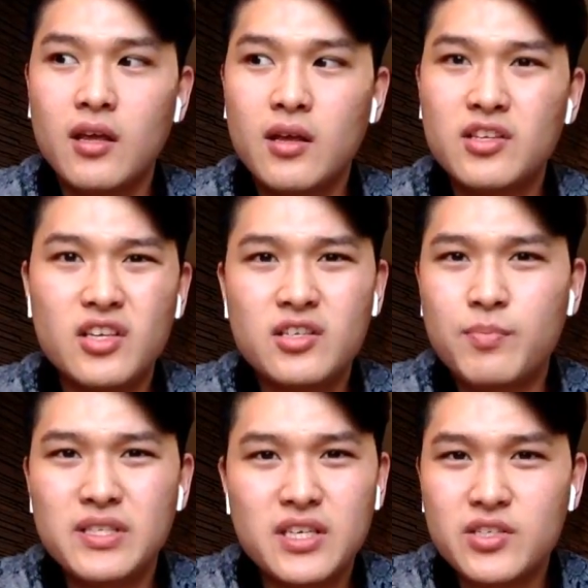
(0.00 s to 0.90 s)
It's a
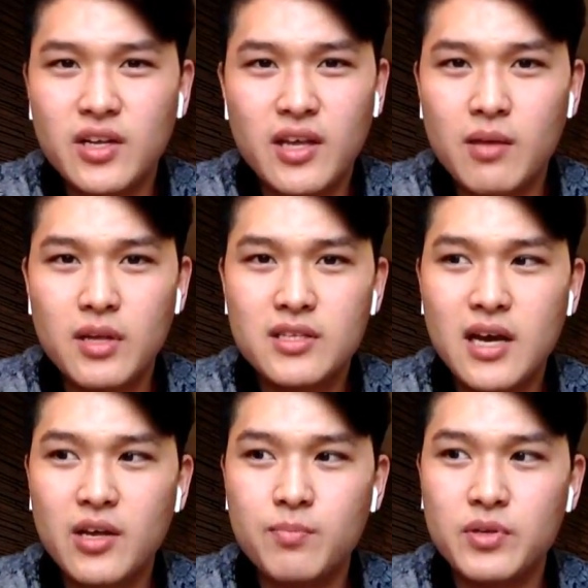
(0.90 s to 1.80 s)
positioning game. It's
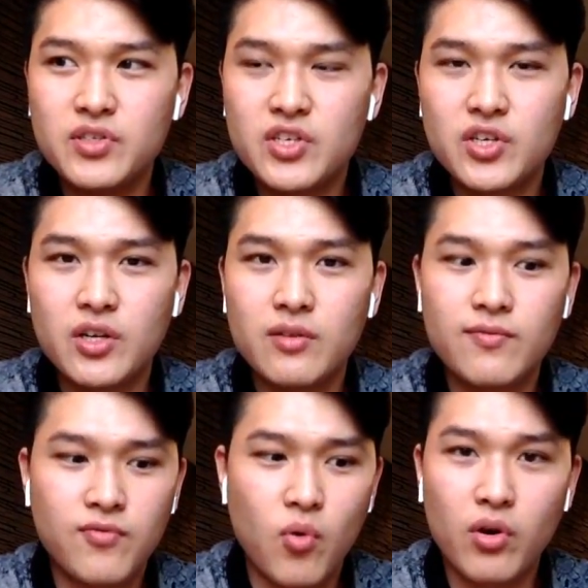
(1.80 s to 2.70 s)
how you position
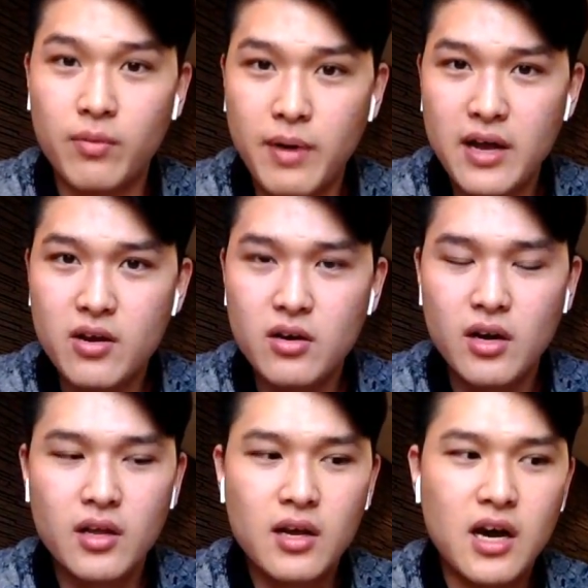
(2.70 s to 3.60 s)
for the buyer,
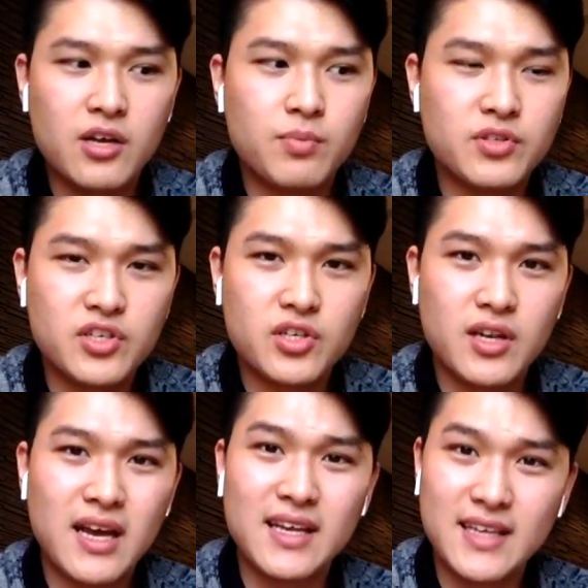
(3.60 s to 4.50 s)
how you
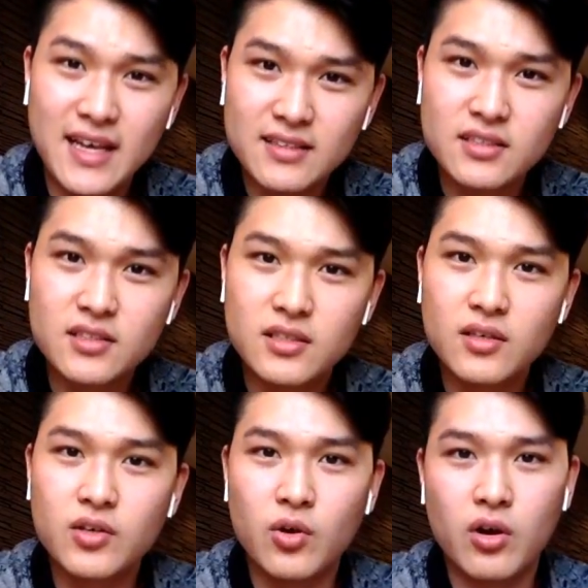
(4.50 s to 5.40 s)
position against
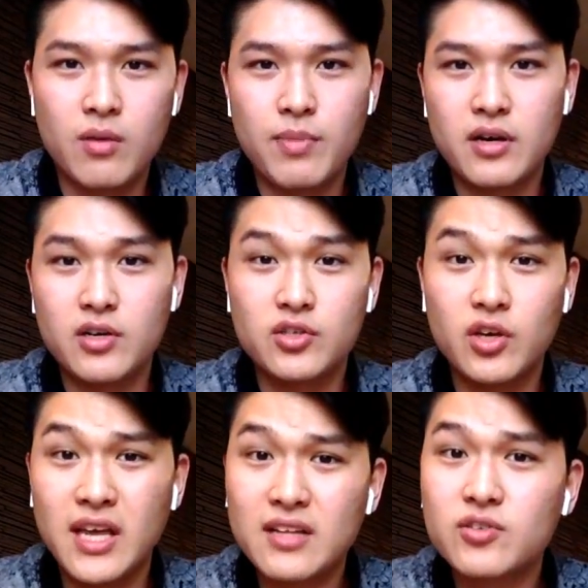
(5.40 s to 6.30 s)
your competitors,
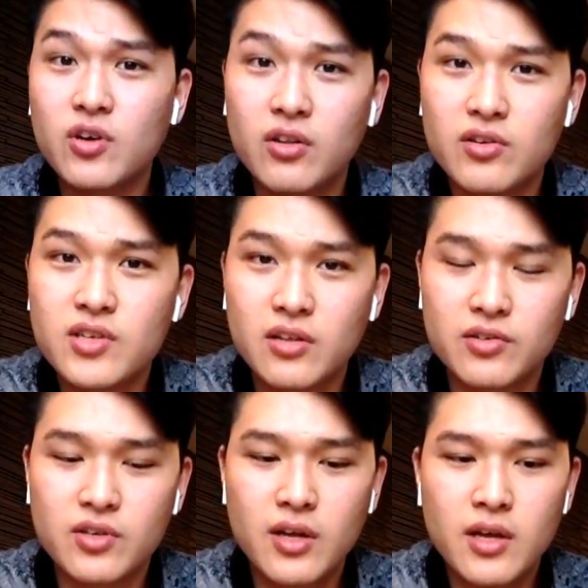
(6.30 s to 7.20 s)
against your other
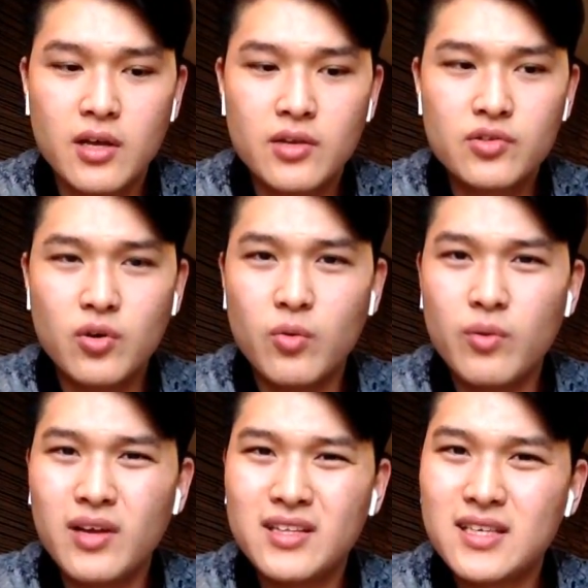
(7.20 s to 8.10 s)
sellers.
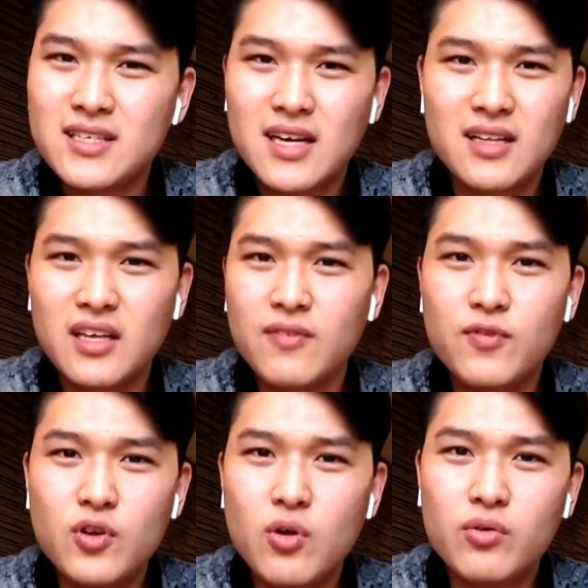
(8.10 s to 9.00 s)
So it's kind of like,
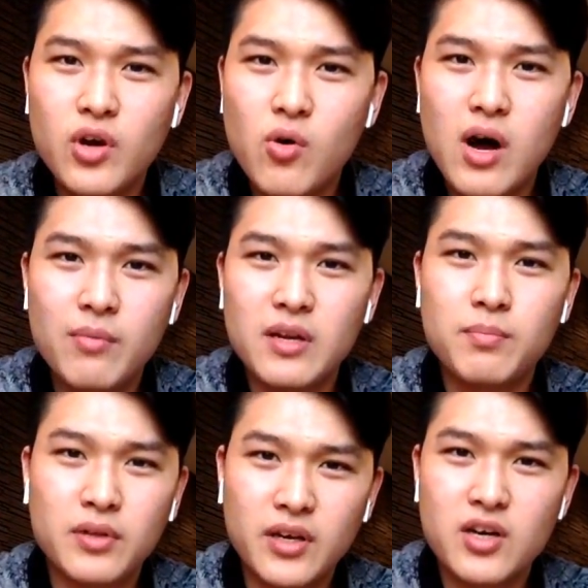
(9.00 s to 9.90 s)
if you don't know how many
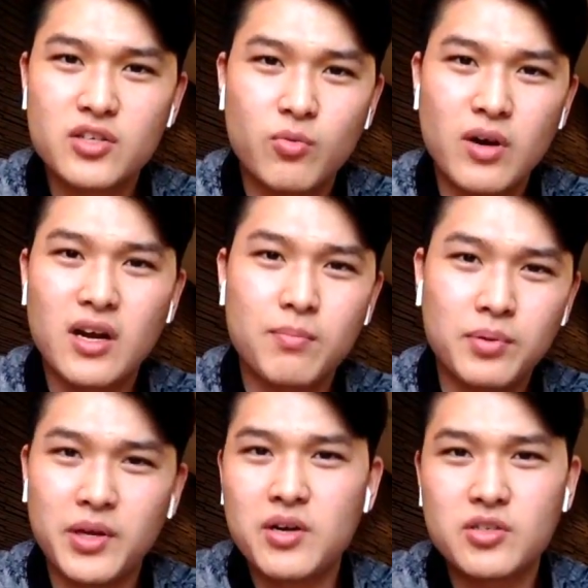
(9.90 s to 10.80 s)
players or what kind of
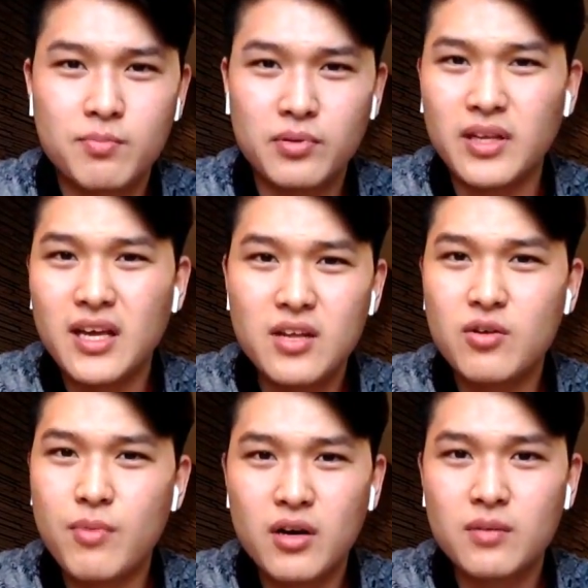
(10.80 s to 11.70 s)
players are playing in
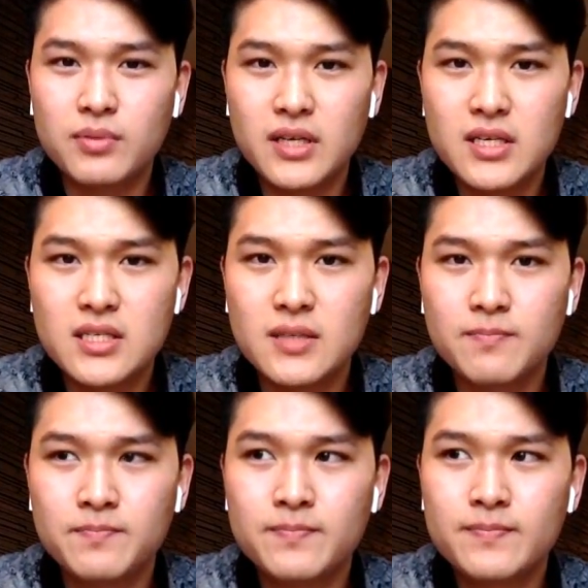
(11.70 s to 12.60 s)
your marketplace,
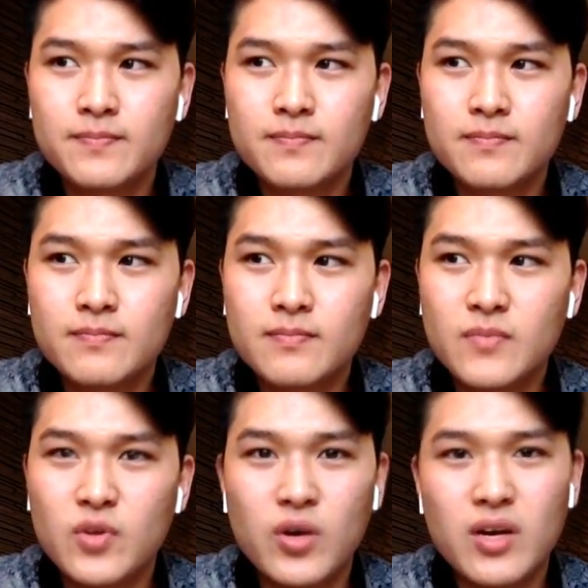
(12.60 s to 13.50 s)

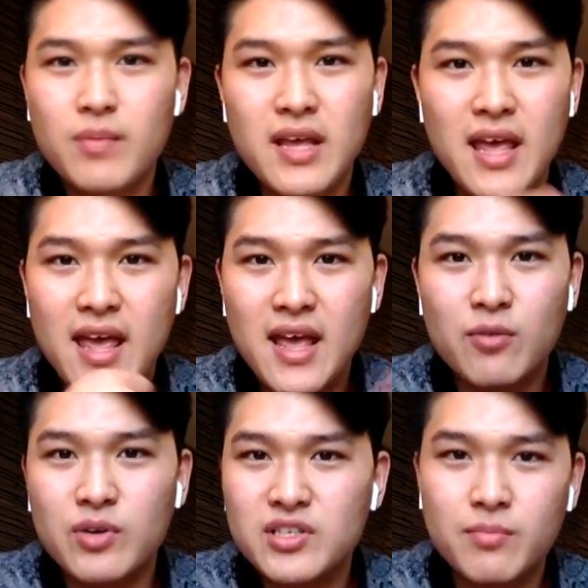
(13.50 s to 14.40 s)
you're going to be hit
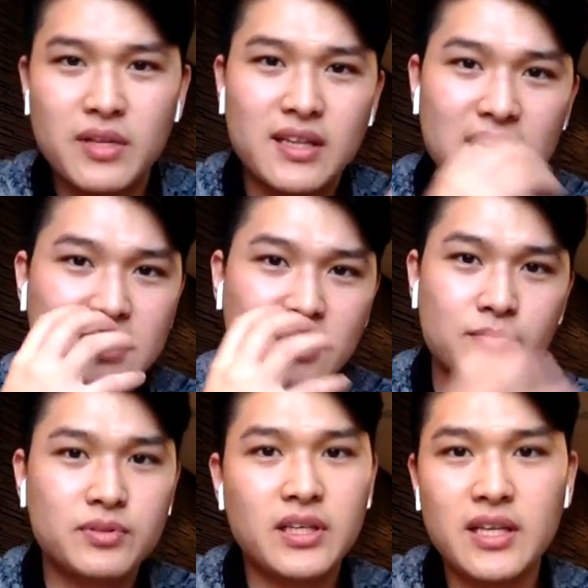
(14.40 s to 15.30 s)
with something that's
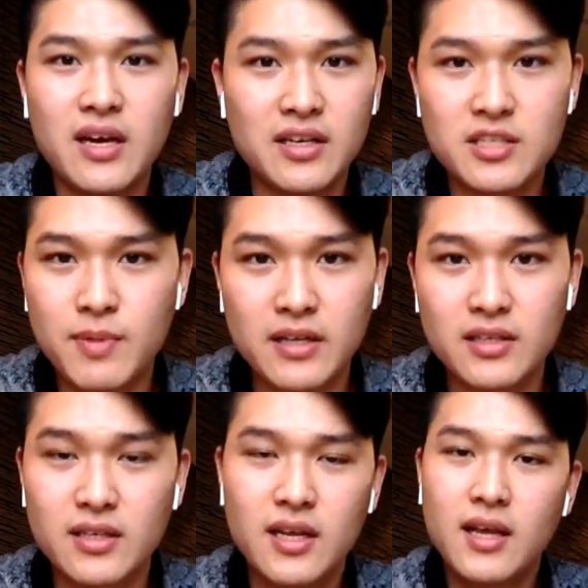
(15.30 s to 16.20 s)
completely
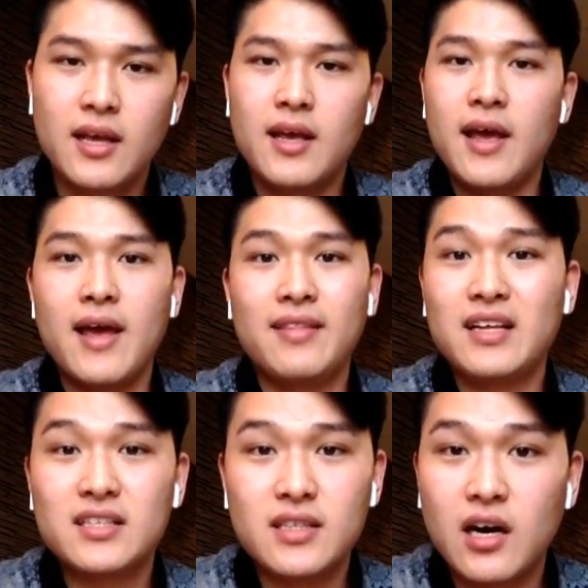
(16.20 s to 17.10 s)
unexpected, and
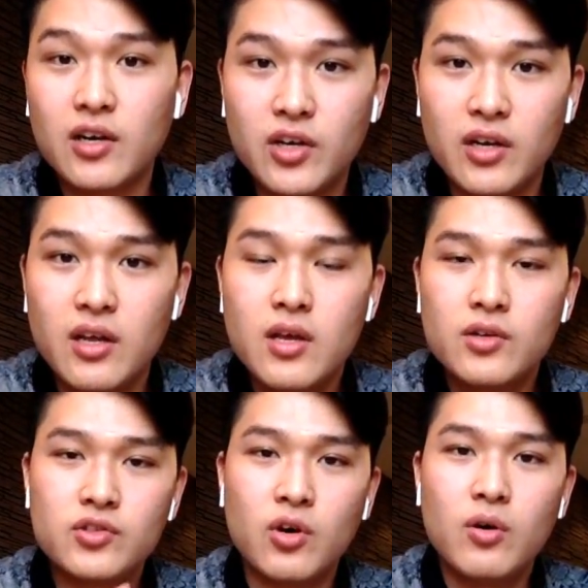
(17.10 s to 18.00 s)
that's not good.
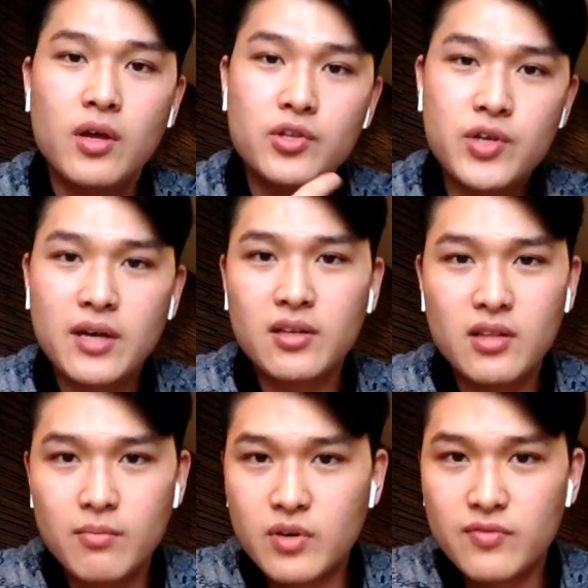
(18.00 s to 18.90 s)
So check the
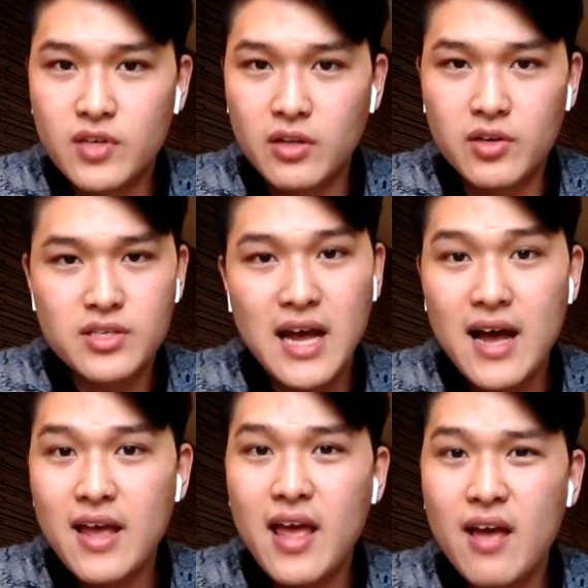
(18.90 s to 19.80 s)
number of sellers.
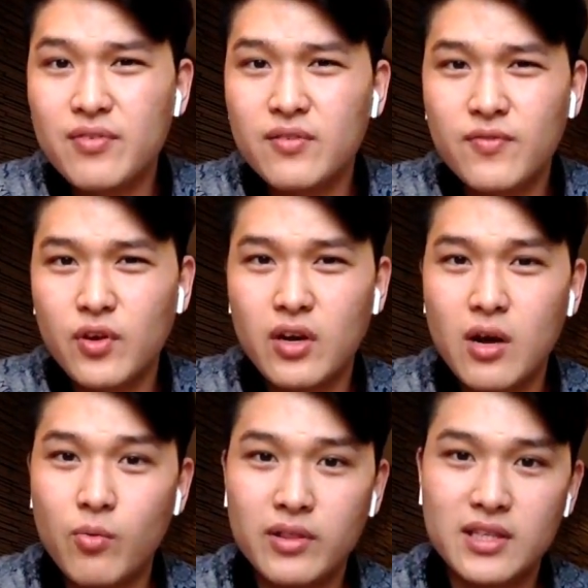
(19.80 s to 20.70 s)
I haven't figured
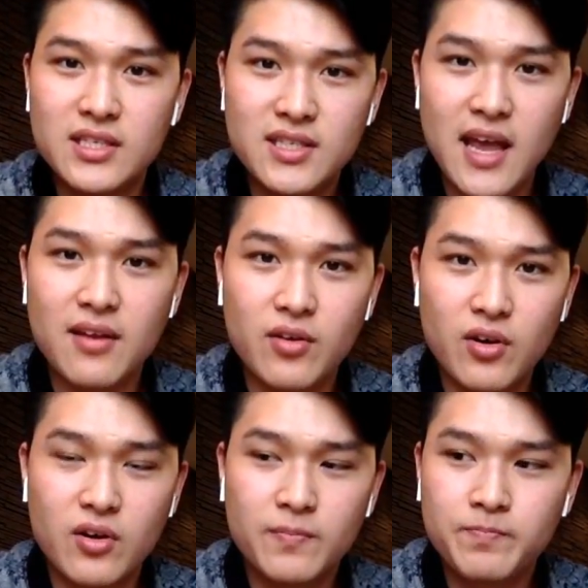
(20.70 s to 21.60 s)
out what the
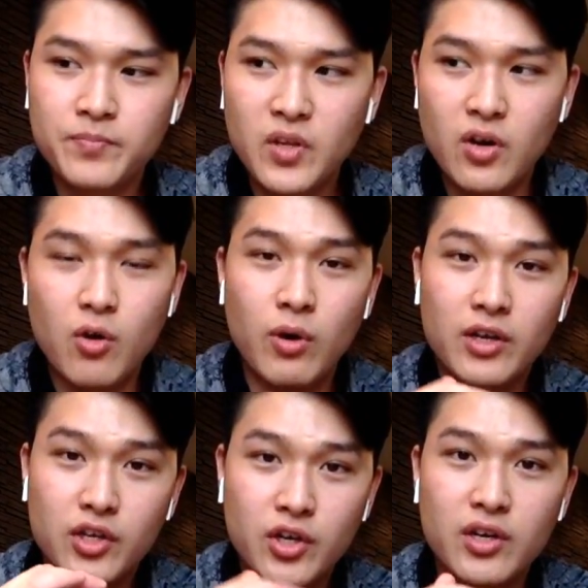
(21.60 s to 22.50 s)
standard,
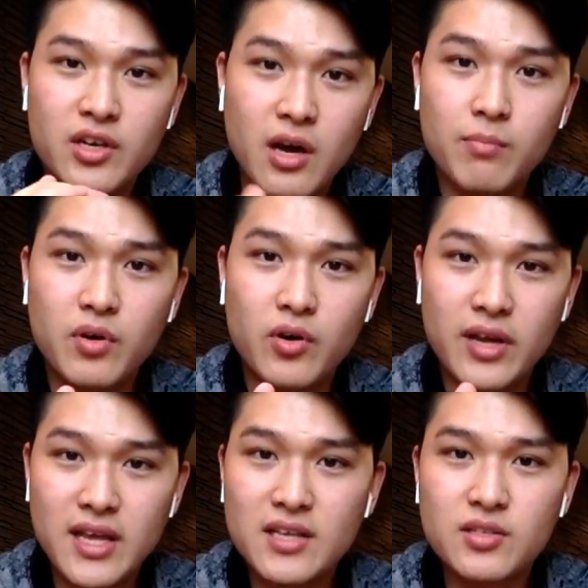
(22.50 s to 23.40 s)
what good number
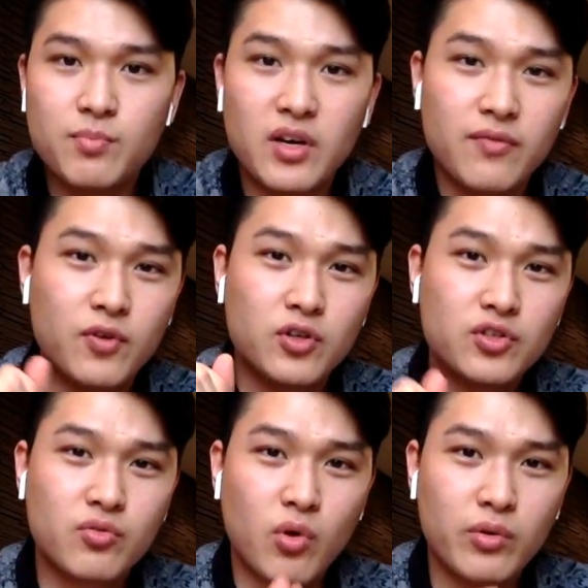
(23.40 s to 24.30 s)
is, but if you're
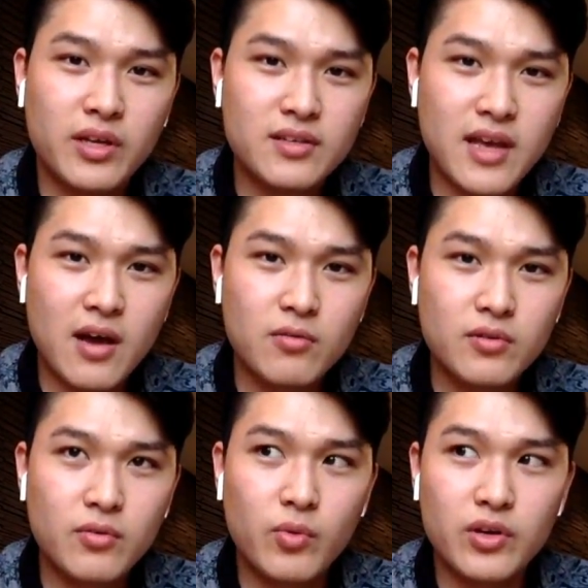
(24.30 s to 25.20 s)
scrolling
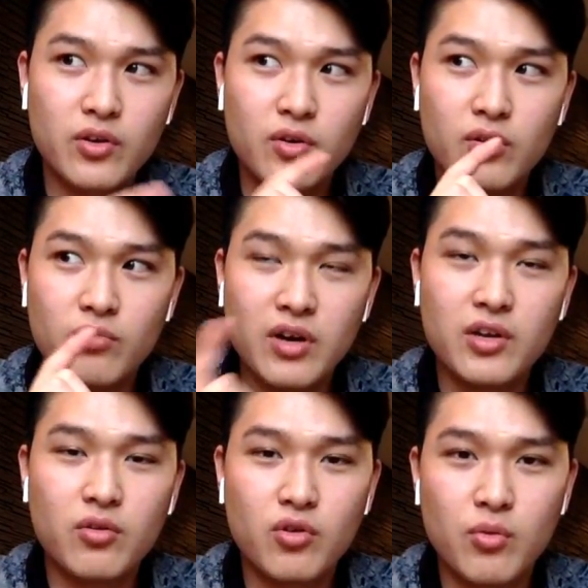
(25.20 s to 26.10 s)
down when you're running
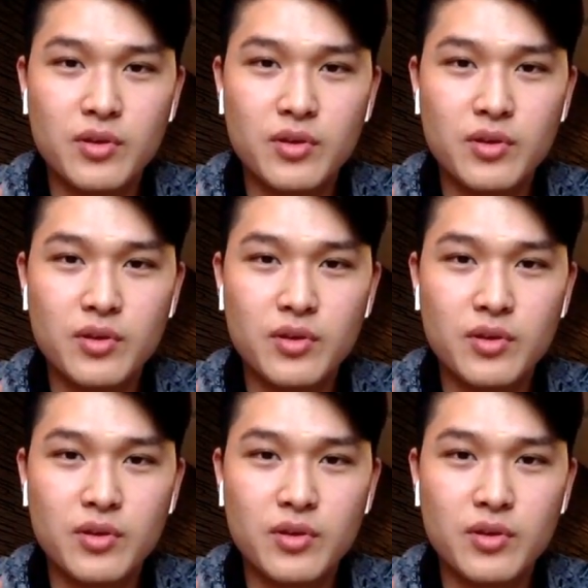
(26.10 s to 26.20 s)
your Chrome